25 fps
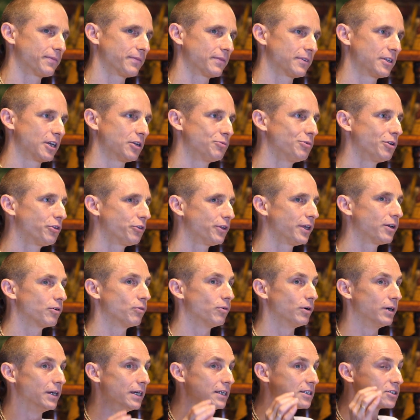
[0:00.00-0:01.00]
That we
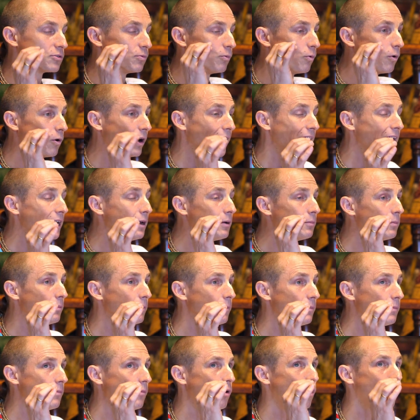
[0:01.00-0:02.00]
think it's way
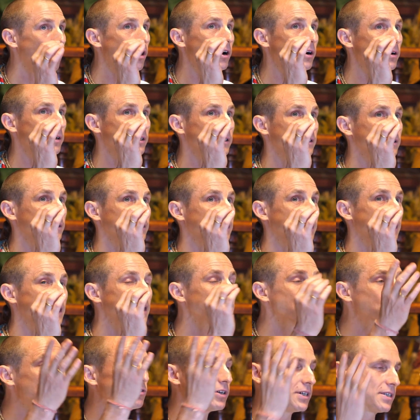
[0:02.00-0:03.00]
more
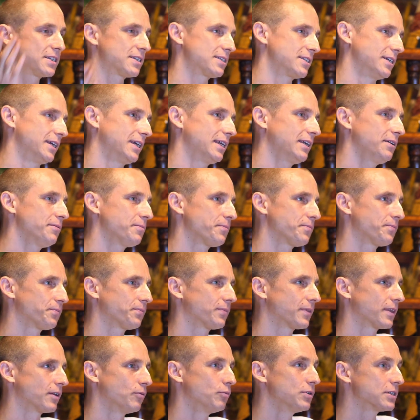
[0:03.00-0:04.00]
interesting
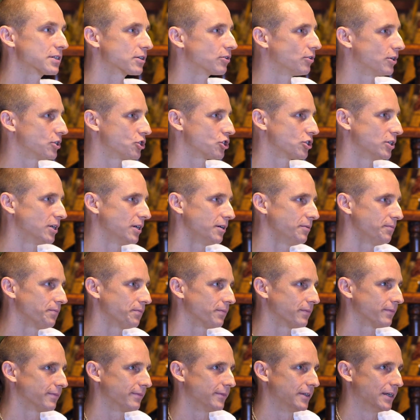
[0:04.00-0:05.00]
with Krishna
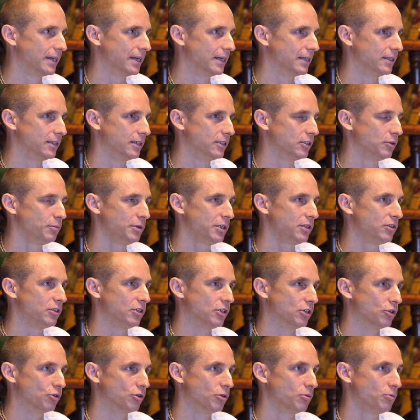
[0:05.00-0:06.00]
than in the
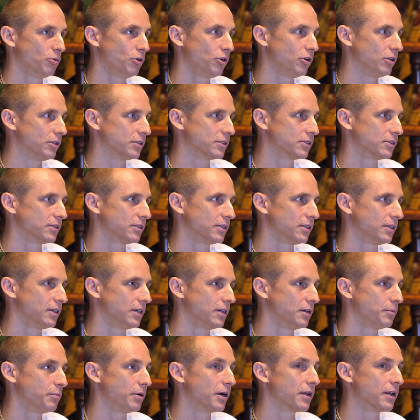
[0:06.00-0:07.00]
material world.
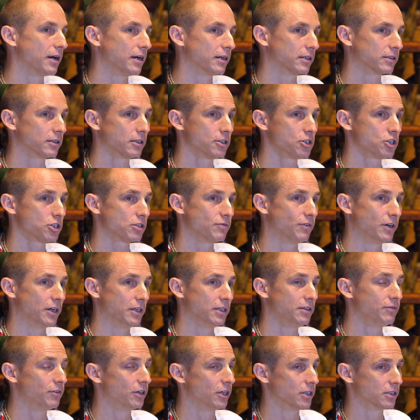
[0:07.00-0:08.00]
Parang
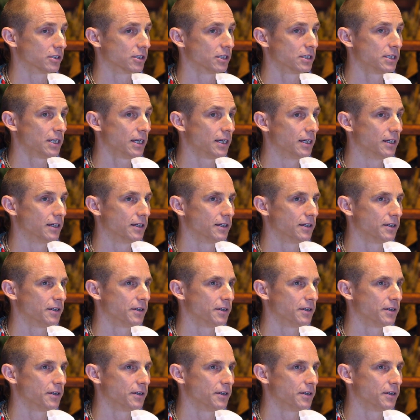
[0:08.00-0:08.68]
trishtvani vartate.